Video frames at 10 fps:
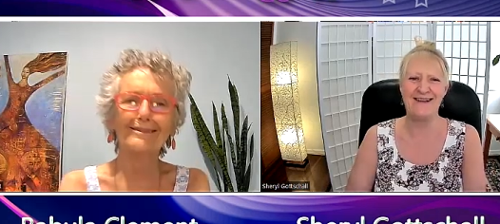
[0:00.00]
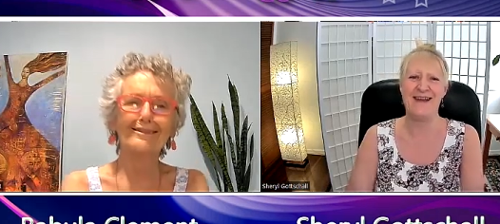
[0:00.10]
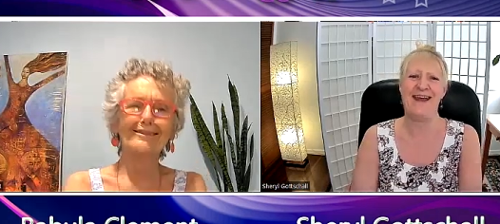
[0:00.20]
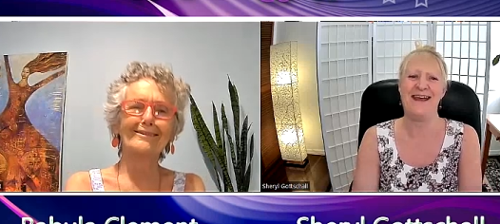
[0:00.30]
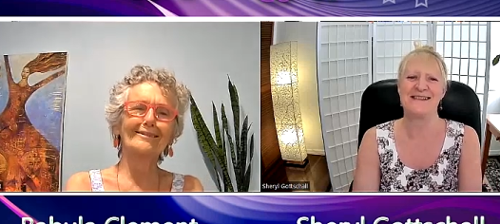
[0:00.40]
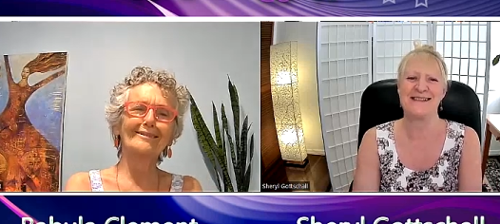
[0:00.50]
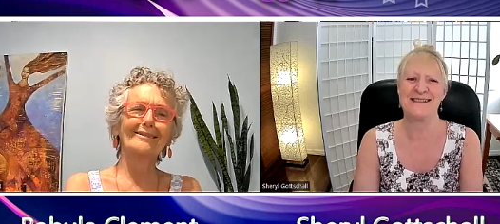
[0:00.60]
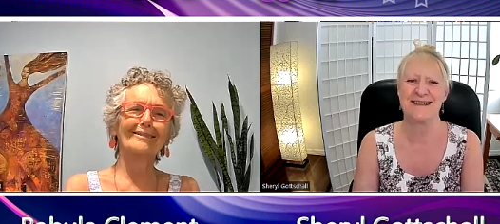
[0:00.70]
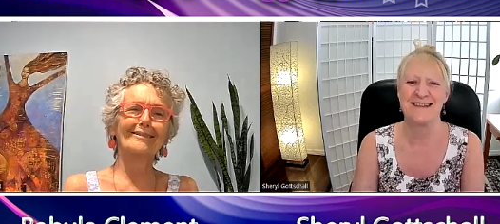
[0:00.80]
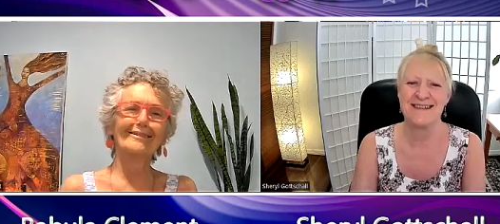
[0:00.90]

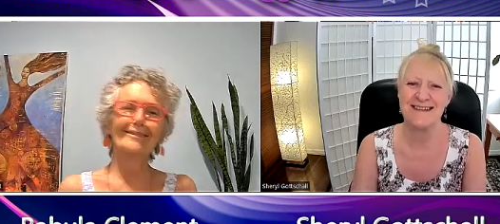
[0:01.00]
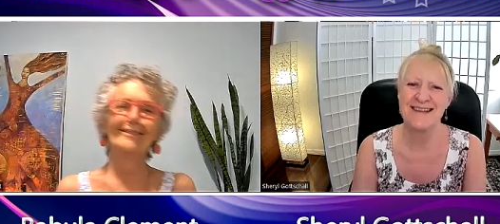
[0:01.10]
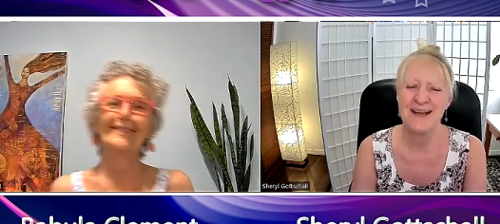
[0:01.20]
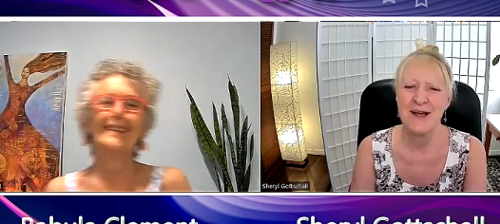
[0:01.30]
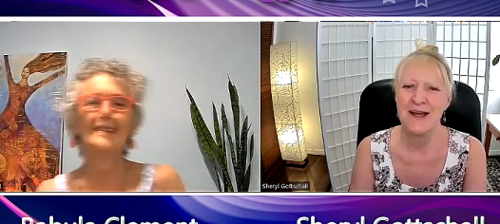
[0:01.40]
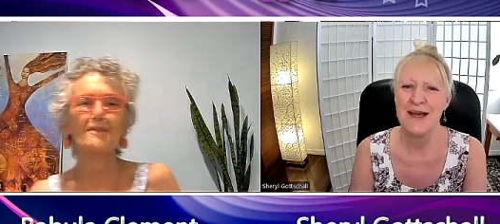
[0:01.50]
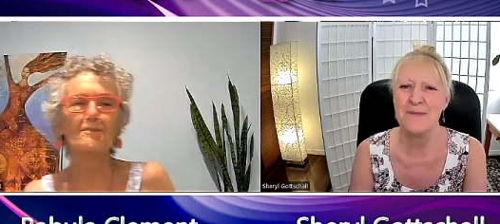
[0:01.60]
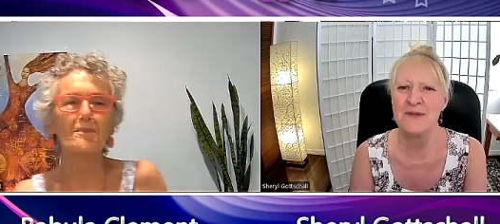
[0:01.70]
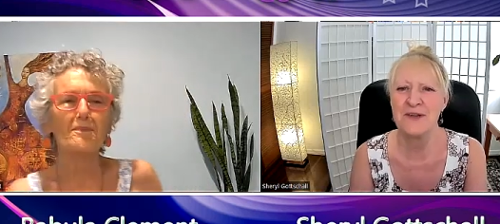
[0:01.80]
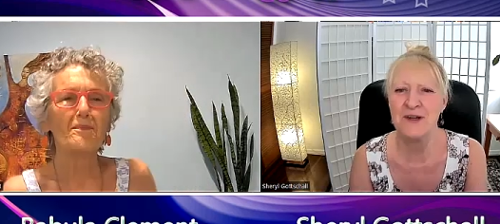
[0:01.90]
Speaker 1: Yes,
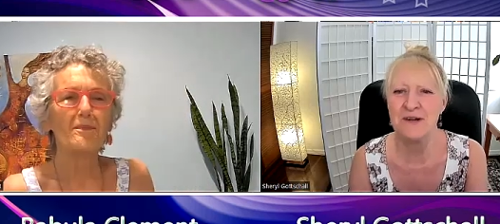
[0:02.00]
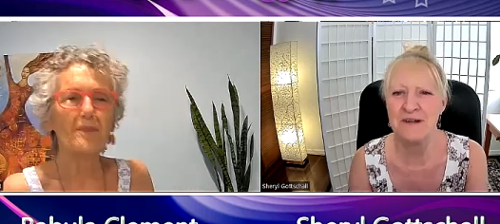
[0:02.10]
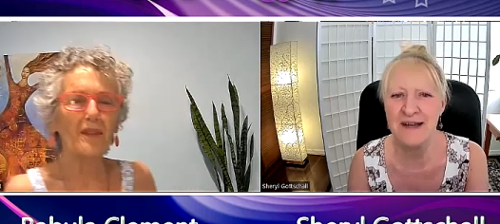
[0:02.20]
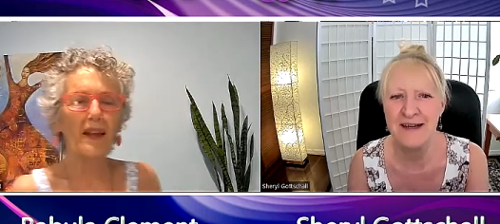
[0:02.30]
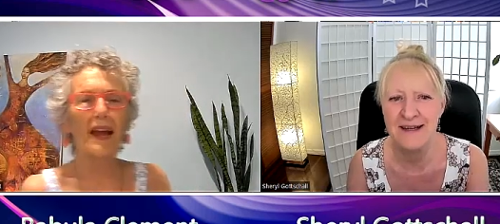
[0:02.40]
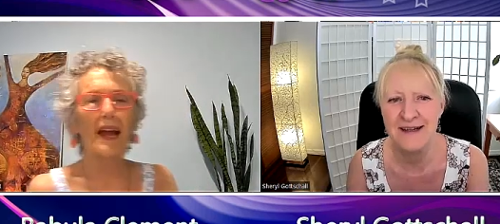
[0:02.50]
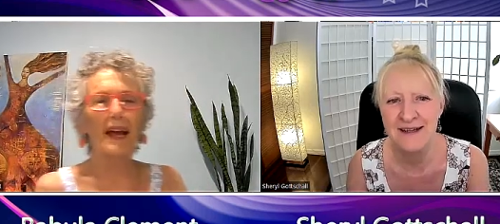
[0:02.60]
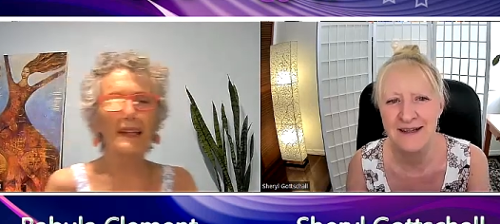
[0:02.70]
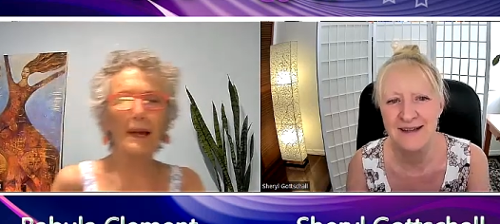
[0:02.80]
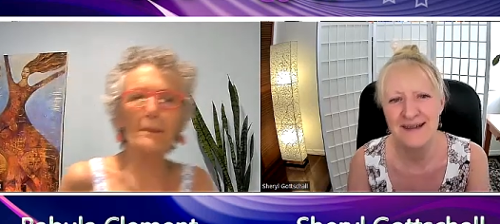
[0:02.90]

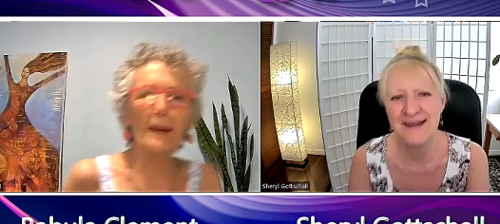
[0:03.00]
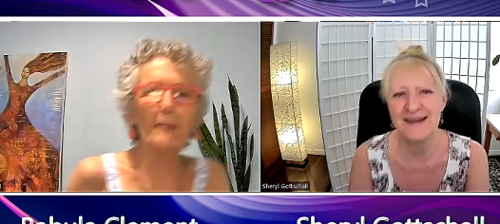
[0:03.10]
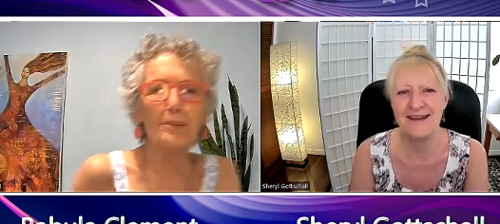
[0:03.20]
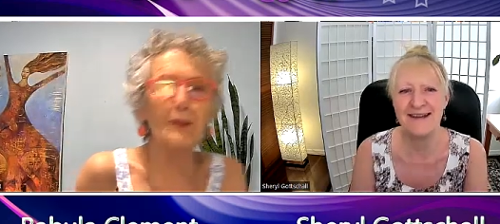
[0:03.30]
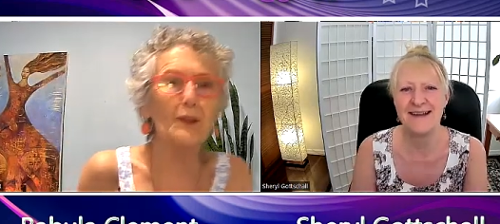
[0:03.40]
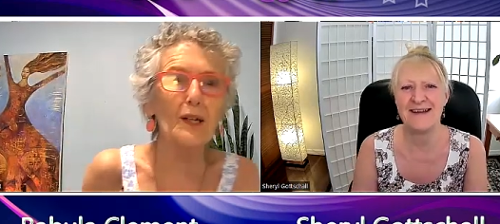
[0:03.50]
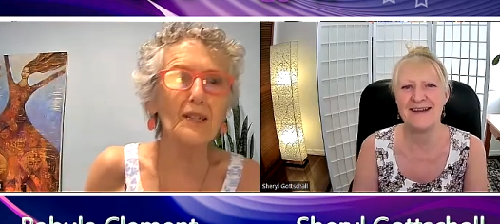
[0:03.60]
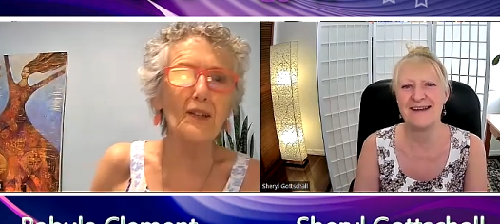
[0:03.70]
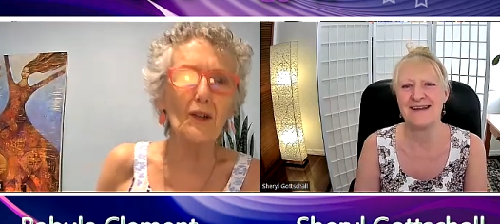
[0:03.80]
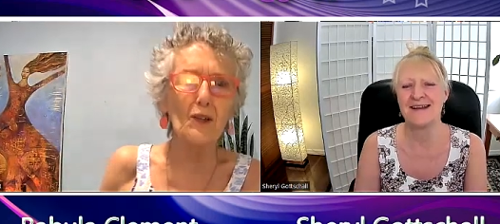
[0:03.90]
absolutely. Yep, and
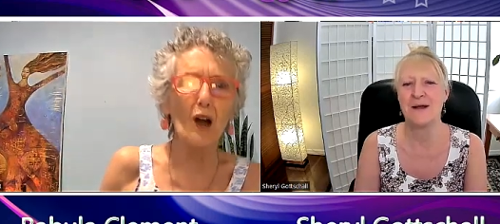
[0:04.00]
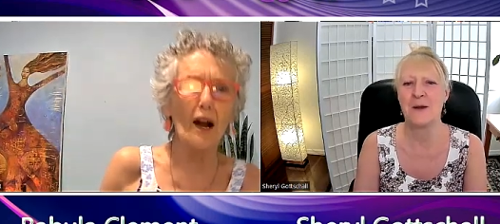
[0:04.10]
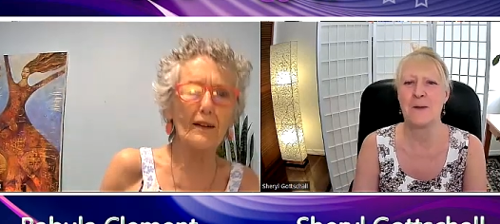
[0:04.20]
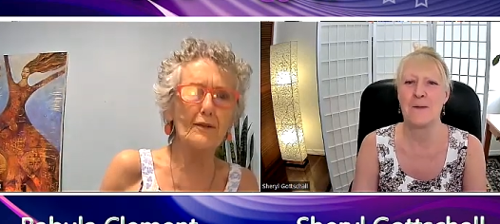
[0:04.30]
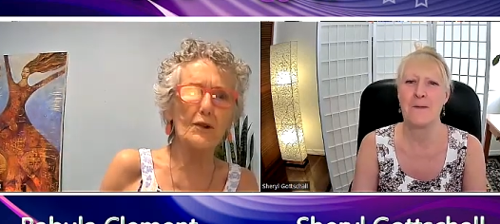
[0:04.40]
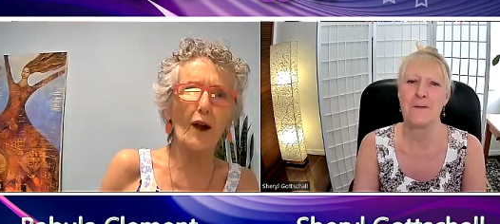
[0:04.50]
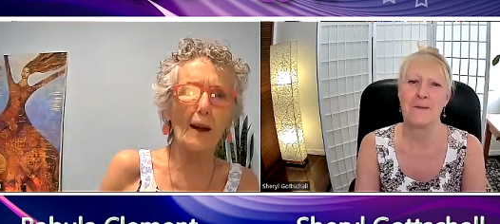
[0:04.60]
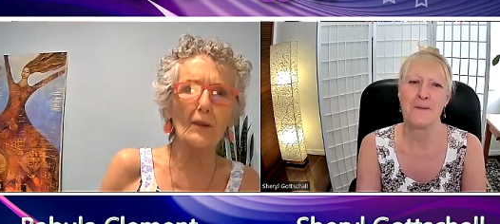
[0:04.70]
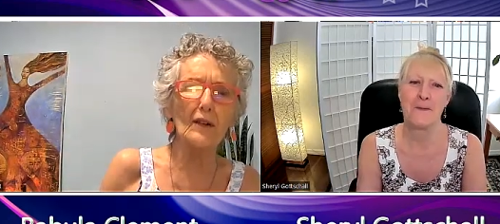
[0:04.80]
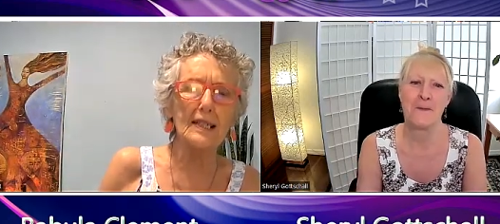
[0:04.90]
Pluto's not shy of drama and